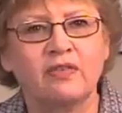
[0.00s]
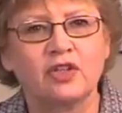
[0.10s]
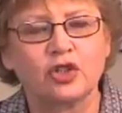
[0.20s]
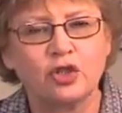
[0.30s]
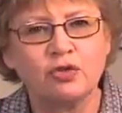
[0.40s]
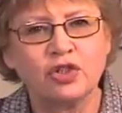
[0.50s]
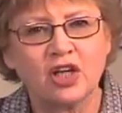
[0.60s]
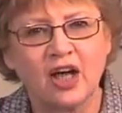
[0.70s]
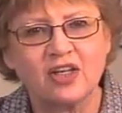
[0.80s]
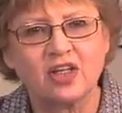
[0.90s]
If the
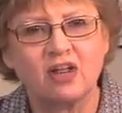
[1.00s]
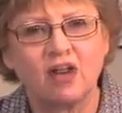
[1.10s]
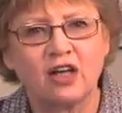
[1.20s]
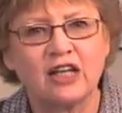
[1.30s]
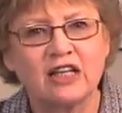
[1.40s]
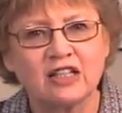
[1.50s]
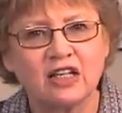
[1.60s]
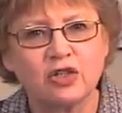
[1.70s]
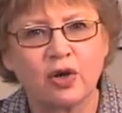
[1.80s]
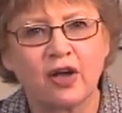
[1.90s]
student's eyes cannot
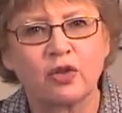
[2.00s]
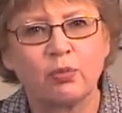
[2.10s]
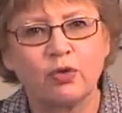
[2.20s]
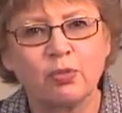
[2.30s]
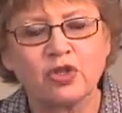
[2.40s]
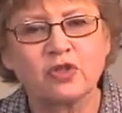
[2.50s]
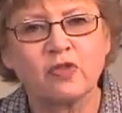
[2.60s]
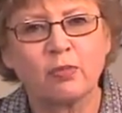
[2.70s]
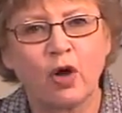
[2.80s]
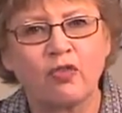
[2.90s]
easily track the
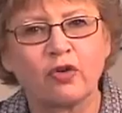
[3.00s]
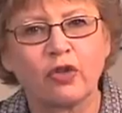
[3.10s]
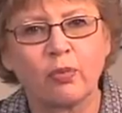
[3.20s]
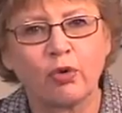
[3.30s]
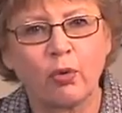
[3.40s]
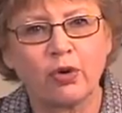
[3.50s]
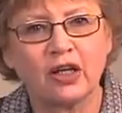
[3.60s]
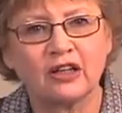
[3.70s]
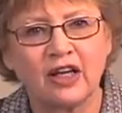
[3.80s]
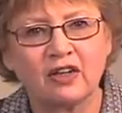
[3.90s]
movements of the ball for the
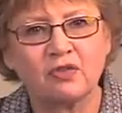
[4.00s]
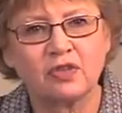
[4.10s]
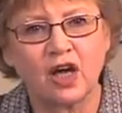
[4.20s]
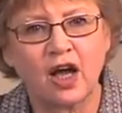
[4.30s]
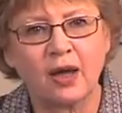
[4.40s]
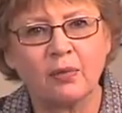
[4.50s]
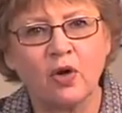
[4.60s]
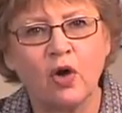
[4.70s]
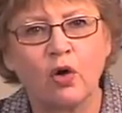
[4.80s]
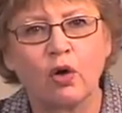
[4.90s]
appropriate length of
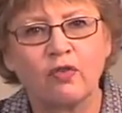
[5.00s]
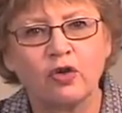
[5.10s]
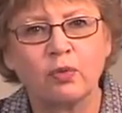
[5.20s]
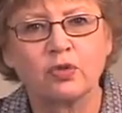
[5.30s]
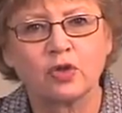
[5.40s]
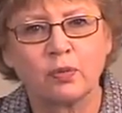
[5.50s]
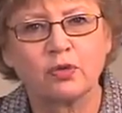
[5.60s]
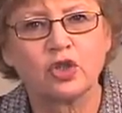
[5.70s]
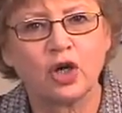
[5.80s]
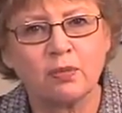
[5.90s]
time, or if you
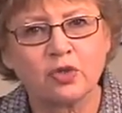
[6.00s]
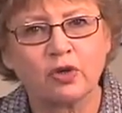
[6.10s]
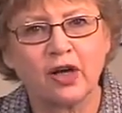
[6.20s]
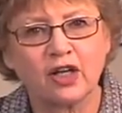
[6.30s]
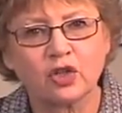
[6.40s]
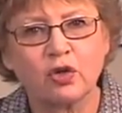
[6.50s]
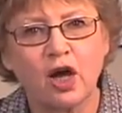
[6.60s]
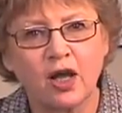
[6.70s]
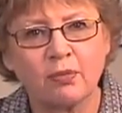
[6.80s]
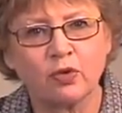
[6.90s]
observe jumps or
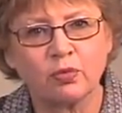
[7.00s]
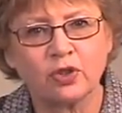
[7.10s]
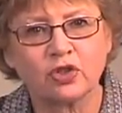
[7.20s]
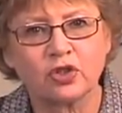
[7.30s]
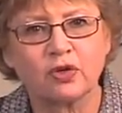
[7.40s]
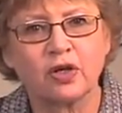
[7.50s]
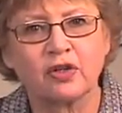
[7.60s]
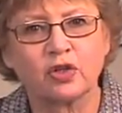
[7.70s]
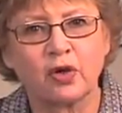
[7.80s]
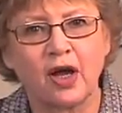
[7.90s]
extra eye movements
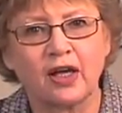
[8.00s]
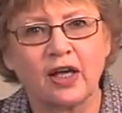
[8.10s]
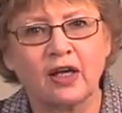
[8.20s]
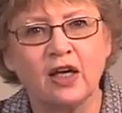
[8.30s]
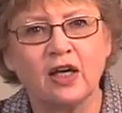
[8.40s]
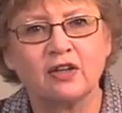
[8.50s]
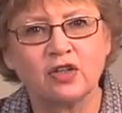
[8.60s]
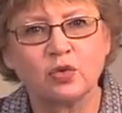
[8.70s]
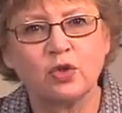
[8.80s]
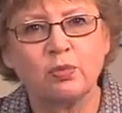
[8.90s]
during the tracking,
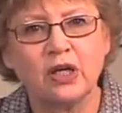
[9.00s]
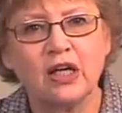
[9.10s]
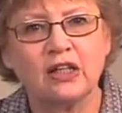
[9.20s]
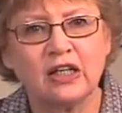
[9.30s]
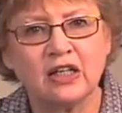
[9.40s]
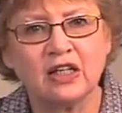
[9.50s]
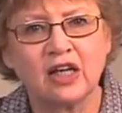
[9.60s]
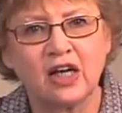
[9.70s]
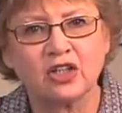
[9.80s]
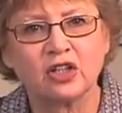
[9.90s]
this would be an
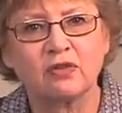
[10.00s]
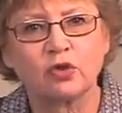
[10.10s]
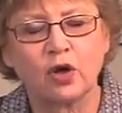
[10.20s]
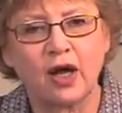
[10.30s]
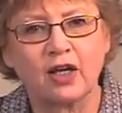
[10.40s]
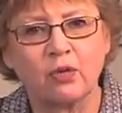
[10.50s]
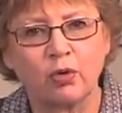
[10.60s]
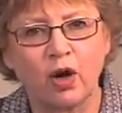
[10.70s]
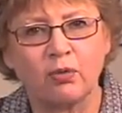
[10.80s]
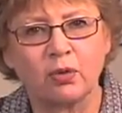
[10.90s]
indication of
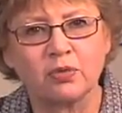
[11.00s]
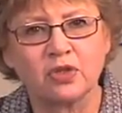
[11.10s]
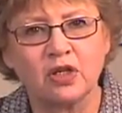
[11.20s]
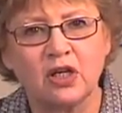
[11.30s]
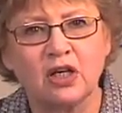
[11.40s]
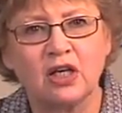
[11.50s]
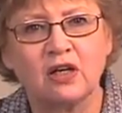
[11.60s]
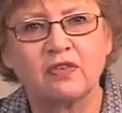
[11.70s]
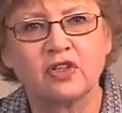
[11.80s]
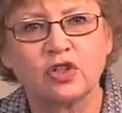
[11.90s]
tracking problems.
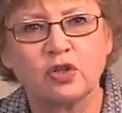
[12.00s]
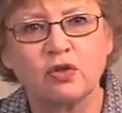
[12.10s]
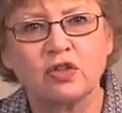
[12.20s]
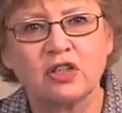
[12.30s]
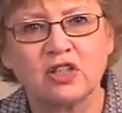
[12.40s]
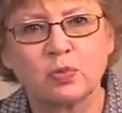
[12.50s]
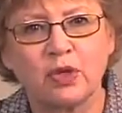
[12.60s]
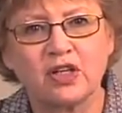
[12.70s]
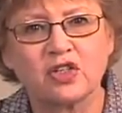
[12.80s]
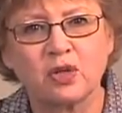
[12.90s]
If the student
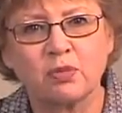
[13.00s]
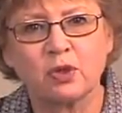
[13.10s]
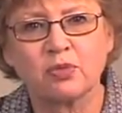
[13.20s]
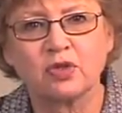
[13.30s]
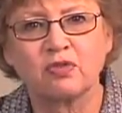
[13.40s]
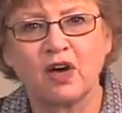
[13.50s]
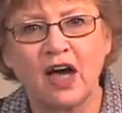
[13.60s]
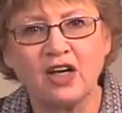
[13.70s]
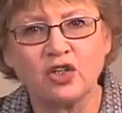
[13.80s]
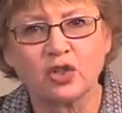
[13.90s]
displays symptoms
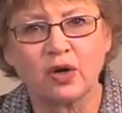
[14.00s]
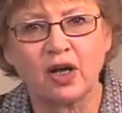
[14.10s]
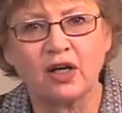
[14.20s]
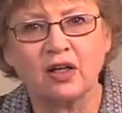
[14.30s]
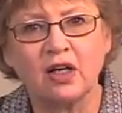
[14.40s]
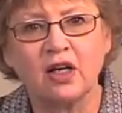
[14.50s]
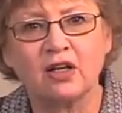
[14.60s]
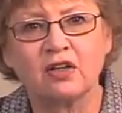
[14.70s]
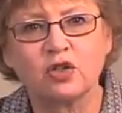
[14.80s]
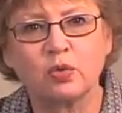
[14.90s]
of eye strain,
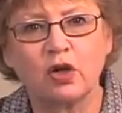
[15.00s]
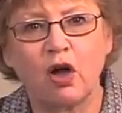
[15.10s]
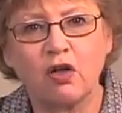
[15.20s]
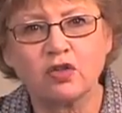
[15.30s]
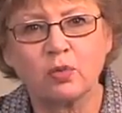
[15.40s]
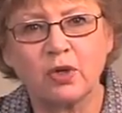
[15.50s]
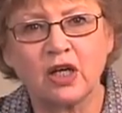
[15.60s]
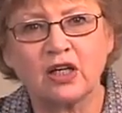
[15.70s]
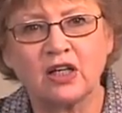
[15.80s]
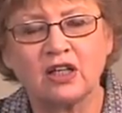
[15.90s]
this would also
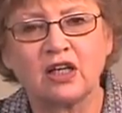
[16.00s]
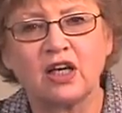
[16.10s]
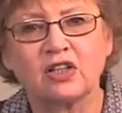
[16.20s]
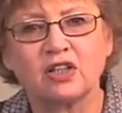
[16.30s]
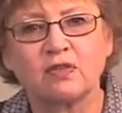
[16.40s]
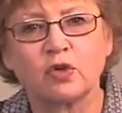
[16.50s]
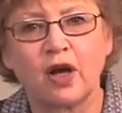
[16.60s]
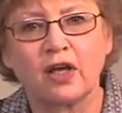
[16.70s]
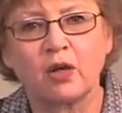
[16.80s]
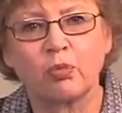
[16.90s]
be an indication
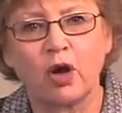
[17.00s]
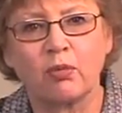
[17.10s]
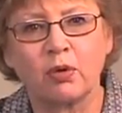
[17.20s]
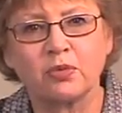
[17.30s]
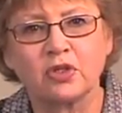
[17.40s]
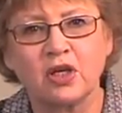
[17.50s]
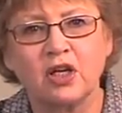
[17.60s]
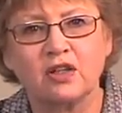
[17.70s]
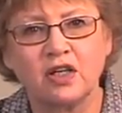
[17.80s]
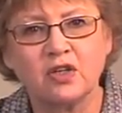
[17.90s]
of tracking problems.
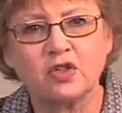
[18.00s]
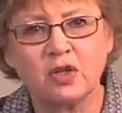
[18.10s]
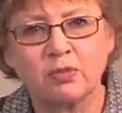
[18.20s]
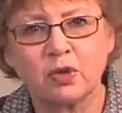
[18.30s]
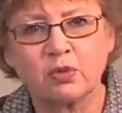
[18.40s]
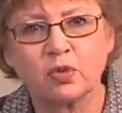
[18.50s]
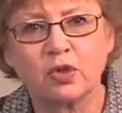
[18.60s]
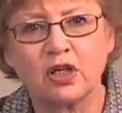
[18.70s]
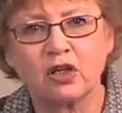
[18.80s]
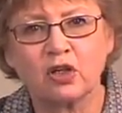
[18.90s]
These
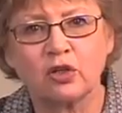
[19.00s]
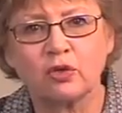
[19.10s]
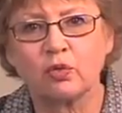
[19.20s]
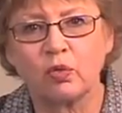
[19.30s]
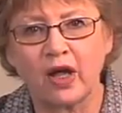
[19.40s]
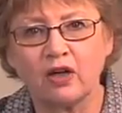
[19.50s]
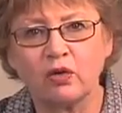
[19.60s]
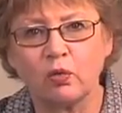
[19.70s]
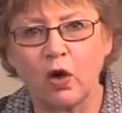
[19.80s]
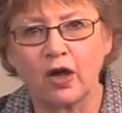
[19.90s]
symptoms would include
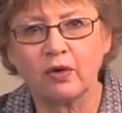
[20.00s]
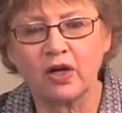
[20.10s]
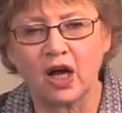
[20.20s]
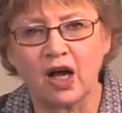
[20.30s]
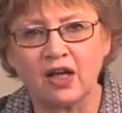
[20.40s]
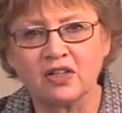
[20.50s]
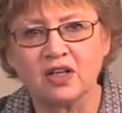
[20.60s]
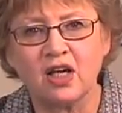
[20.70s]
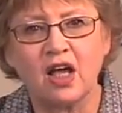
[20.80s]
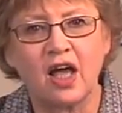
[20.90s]
red or watery
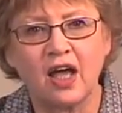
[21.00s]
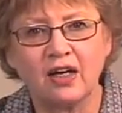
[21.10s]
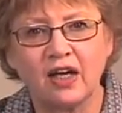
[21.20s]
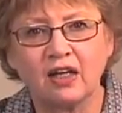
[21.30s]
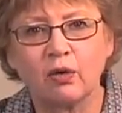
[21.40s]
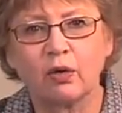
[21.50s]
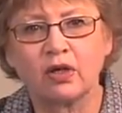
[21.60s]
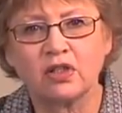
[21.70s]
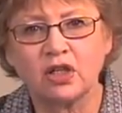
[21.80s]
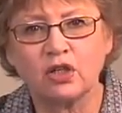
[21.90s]
eyes, headache,
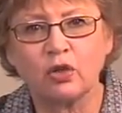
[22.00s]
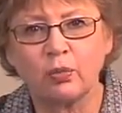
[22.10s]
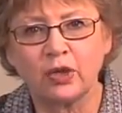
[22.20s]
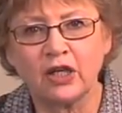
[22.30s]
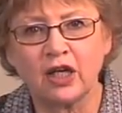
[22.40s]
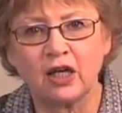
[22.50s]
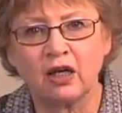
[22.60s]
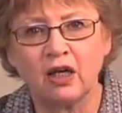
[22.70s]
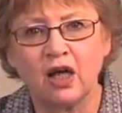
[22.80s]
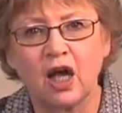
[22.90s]
or continual
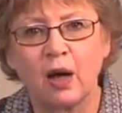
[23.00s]
blinking.